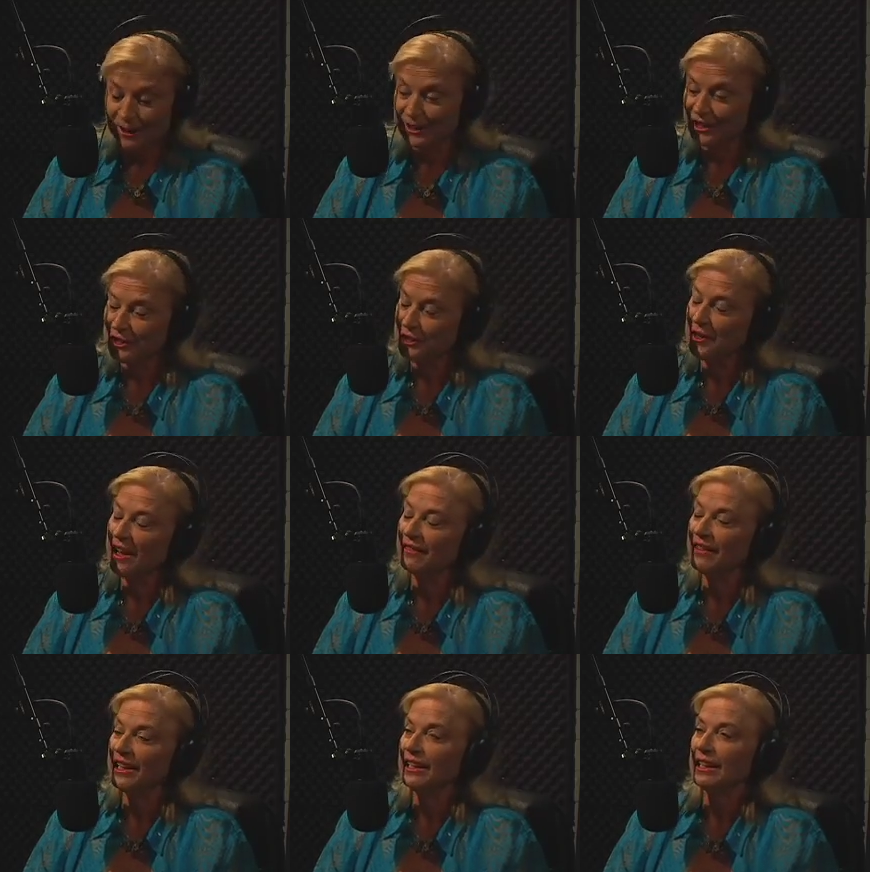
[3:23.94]
Now, did you
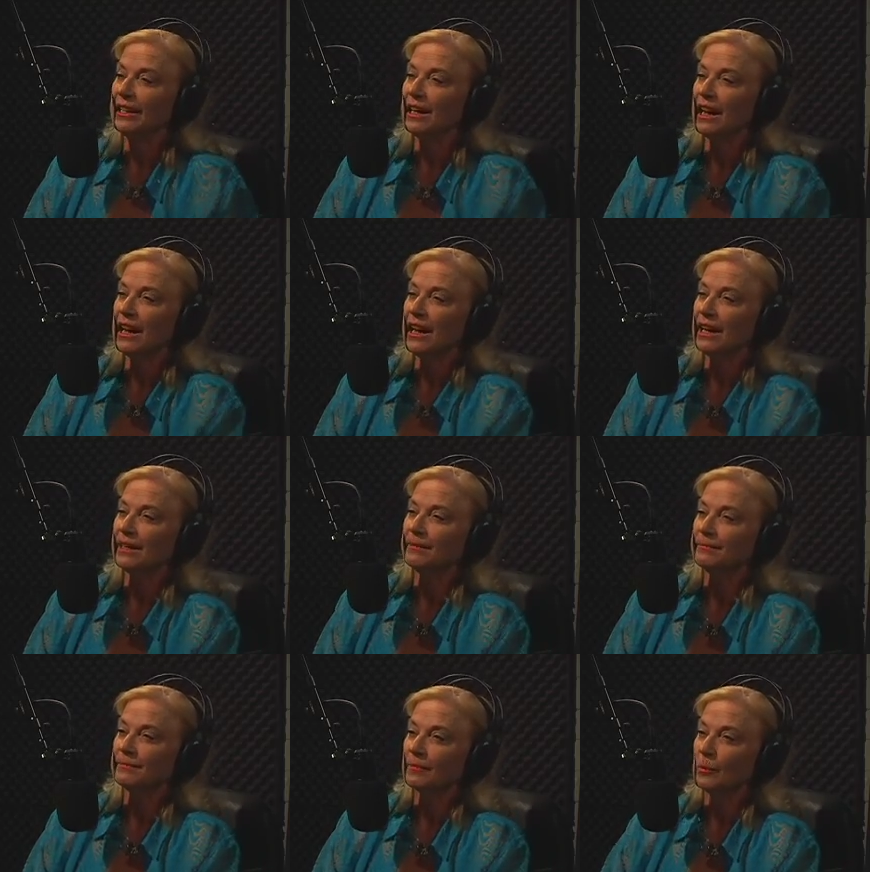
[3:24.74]
have any
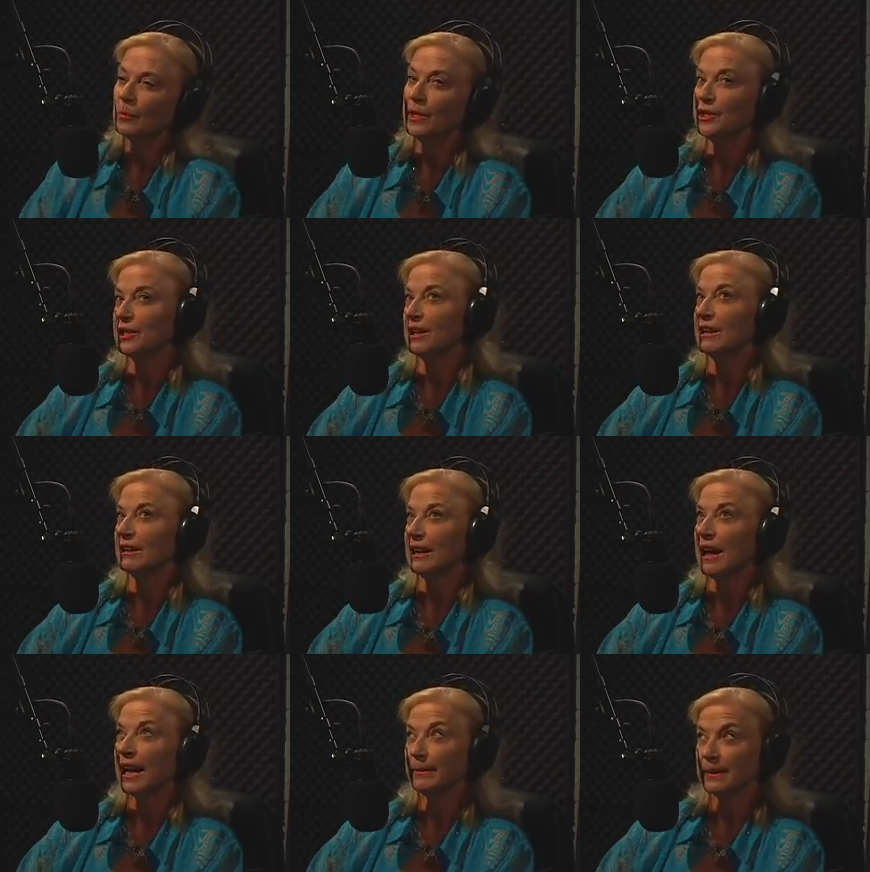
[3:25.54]
what
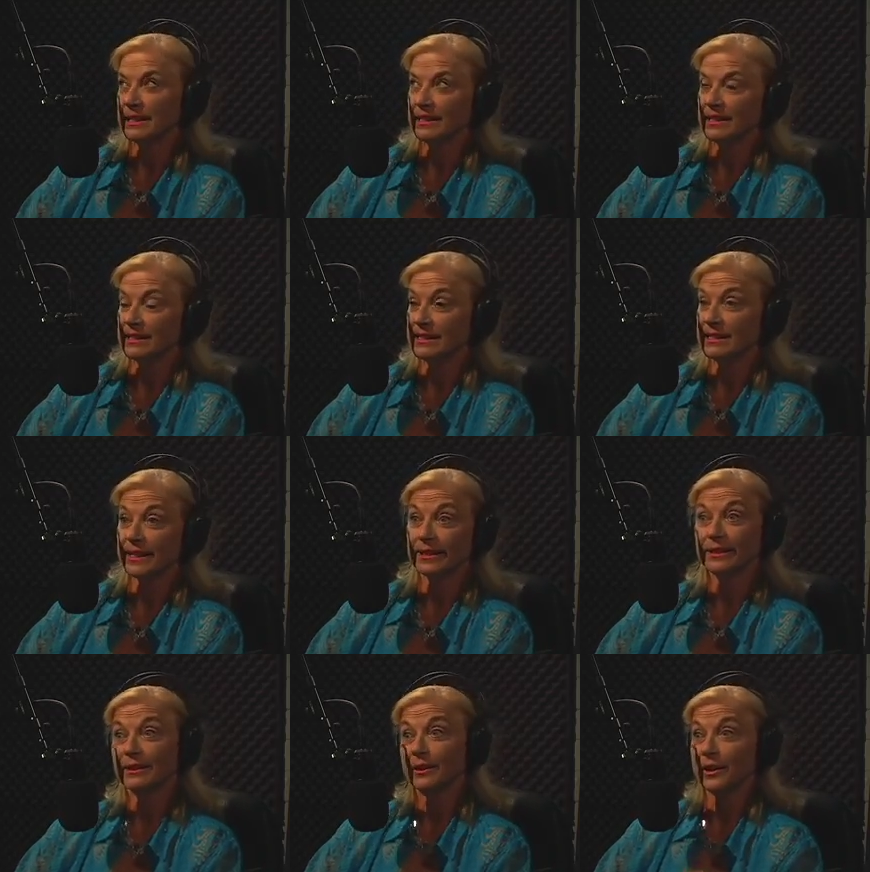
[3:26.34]
I would
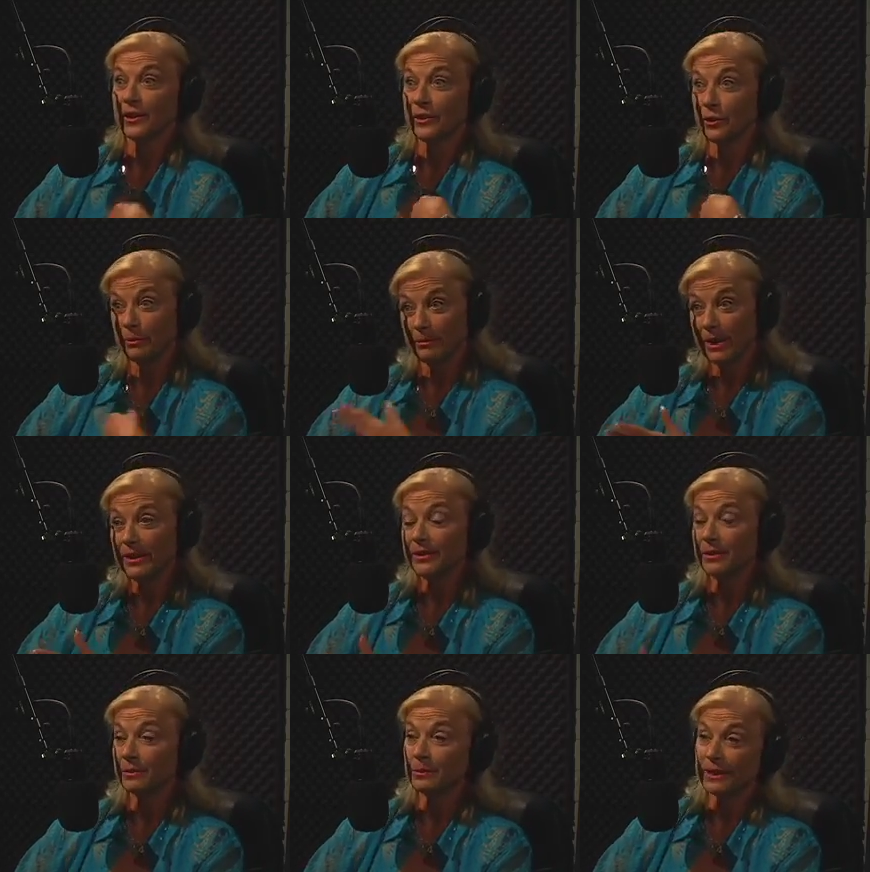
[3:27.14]
consider, and your
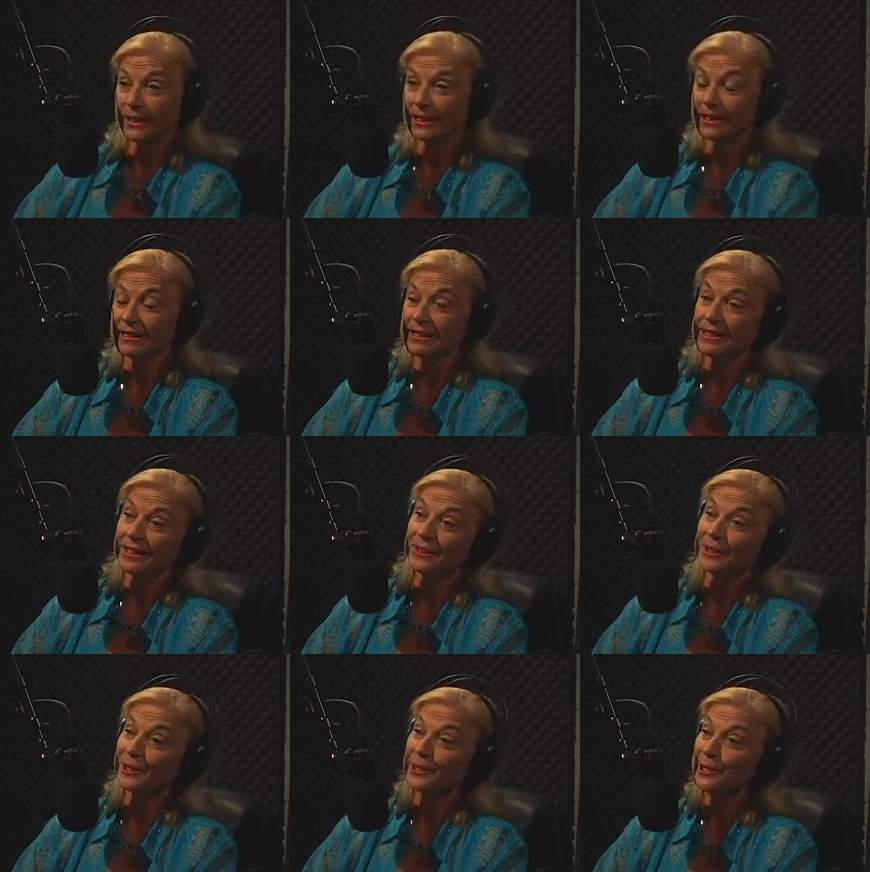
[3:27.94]
mother would
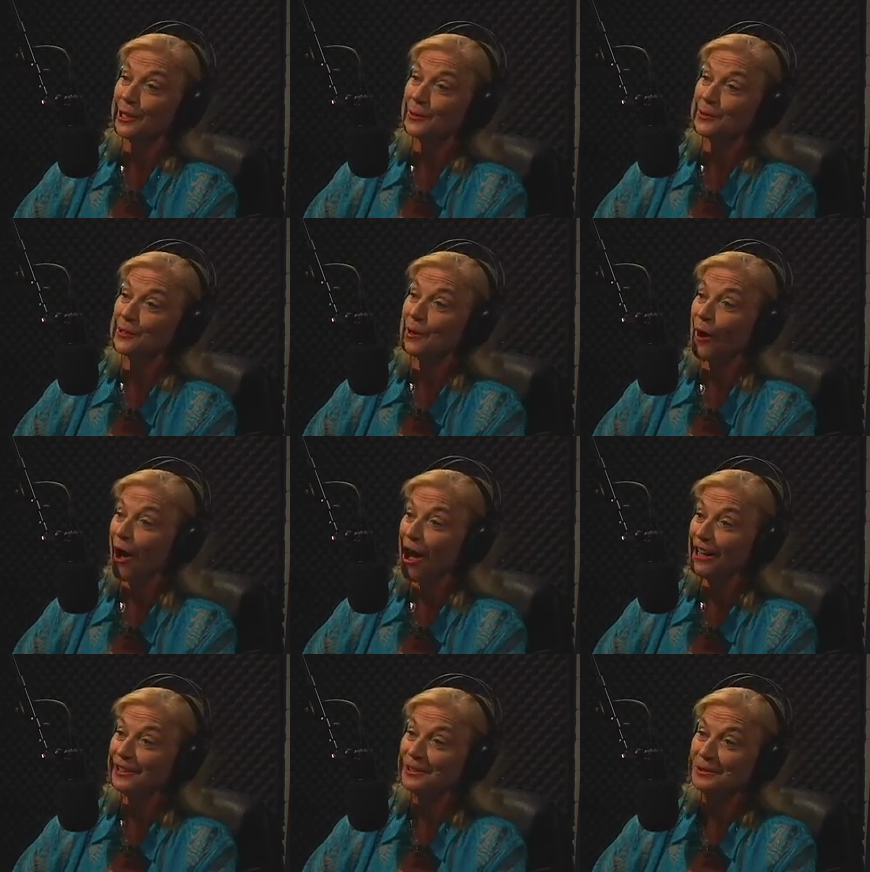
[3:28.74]
consider, close
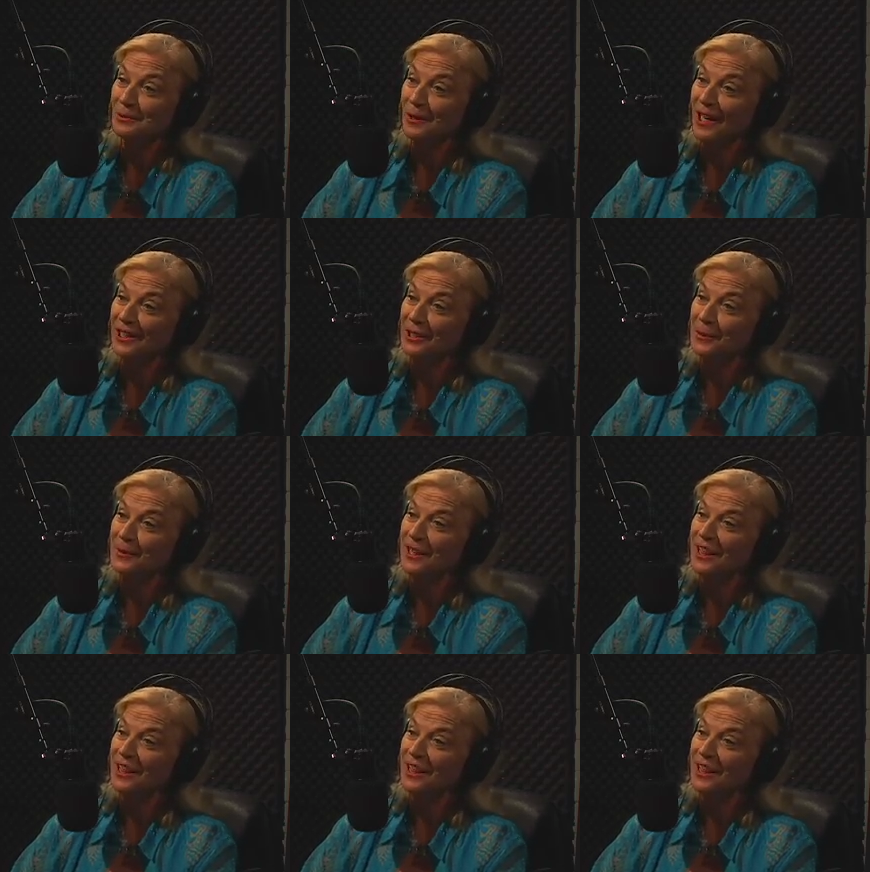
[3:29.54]
calls while you